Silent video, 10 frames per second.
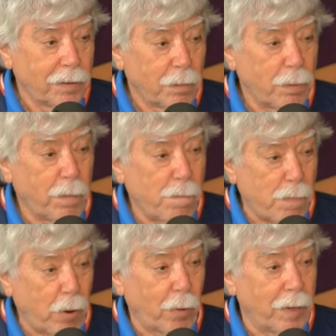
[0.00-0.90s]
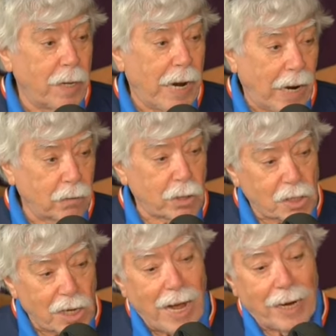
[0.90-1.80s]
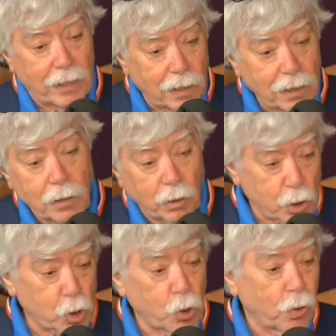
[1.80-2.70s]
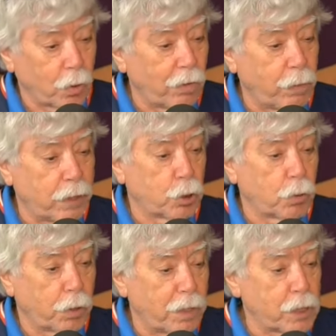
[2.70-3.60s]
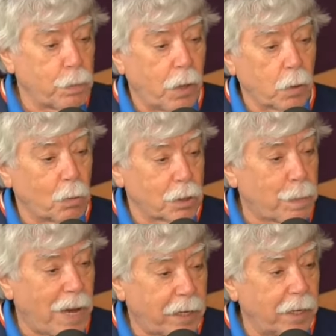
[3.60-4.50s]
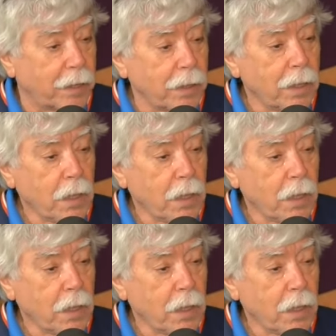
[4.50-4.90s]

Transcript: to being buried outside the circle of Major League Baseball and once back in,